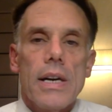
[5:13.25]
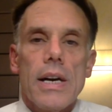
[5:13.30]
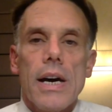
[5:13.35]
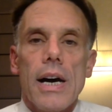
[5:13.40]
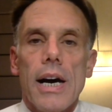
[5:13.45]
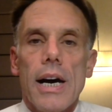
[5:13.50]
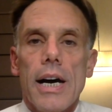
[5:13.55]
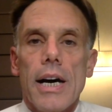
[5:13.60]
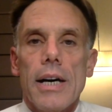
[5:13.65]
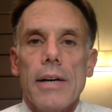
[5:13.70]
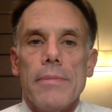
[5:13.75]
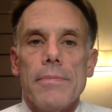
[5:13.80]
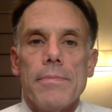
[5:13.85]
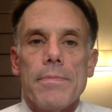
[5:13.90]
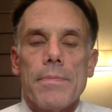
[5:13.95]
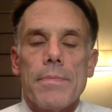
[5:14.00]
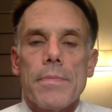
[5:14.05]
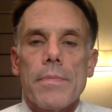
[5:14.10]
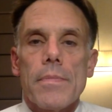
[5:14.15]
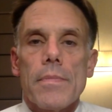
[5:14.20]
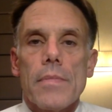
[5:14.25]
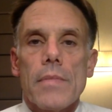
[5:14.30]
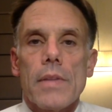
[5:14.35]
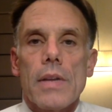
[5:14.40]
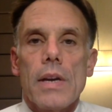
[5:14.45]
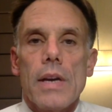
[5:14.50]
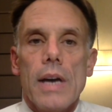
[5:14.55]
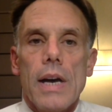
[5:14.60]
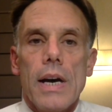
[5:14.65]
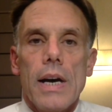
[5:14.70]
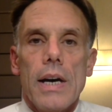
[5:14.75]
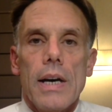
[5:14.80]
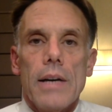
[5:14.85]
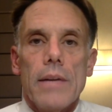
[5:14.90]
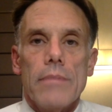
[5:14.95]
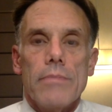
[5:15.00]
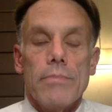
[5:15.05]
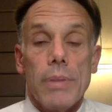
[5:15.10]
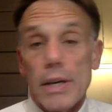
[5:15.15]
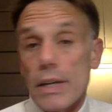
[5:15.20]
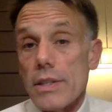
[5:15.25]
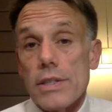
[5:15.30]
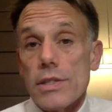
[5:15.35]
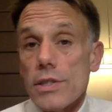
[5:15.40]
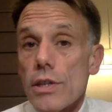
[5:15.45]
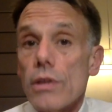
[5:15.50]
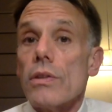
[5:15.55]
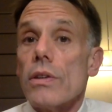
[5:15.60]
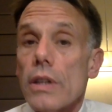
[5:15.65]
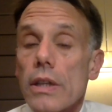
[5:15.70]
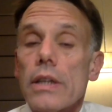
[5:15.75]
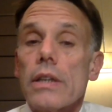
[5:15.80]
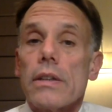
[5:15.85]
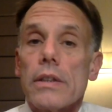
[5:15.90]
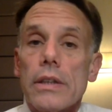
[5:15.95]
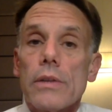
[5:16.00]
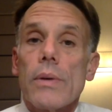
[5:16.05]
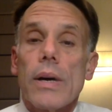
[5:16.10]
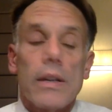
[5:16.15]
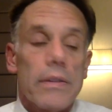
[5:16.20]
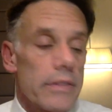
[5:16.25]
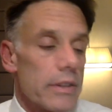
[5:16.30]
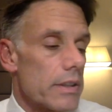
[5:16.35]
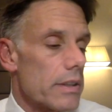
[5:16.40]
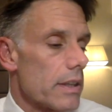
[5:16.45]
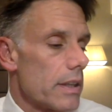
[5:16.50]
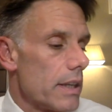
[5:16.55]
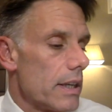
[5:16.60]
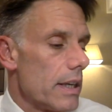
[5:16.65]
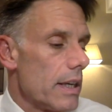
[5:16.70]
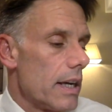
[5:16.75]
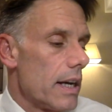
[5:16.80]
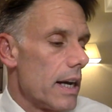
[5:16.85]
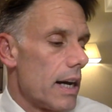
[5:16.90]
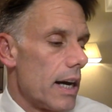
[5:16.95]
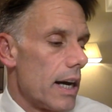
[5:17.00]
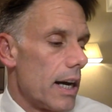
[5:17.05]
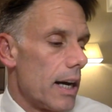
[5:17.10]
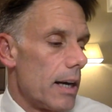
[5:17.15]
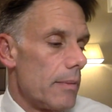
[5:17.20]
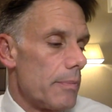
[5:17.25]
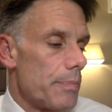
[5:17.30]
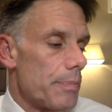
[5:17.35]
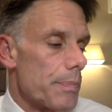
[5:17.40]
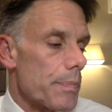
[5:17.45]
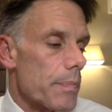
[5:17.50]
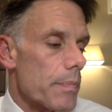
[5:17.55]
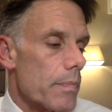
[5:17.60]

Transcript: Um, but it's still clearly relevant. Um,